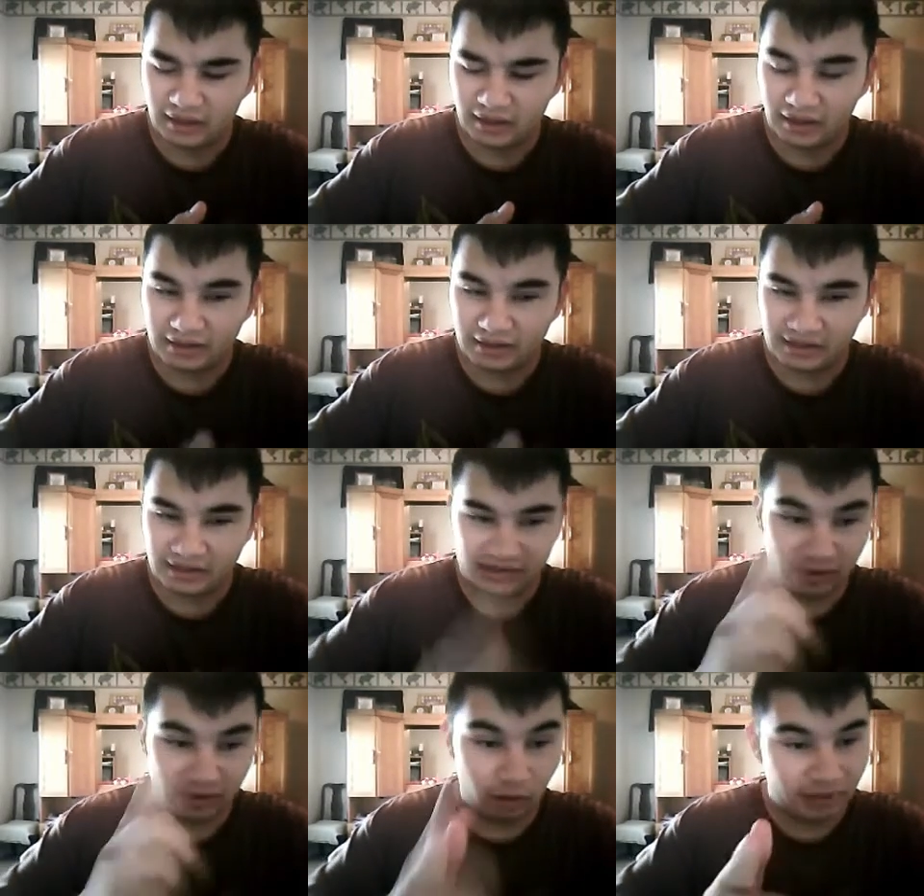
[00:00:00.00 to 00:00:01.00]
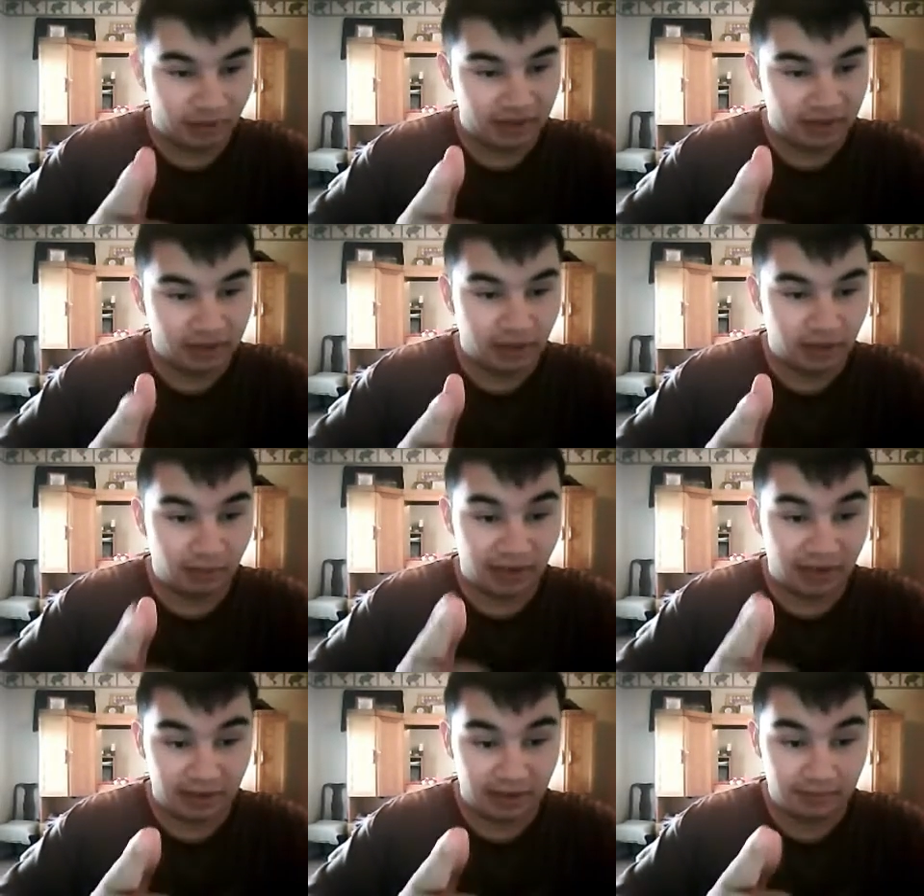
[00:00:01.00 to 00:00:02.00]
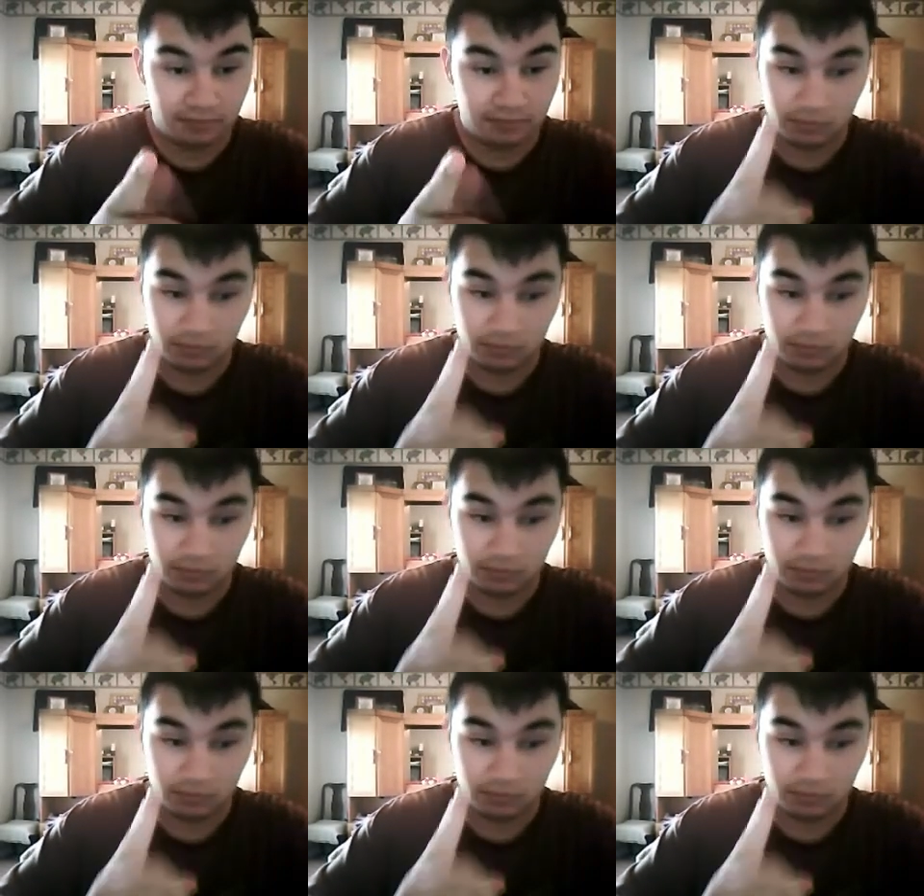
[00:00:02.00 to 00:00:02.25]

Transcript: Like I said, opening on Monday.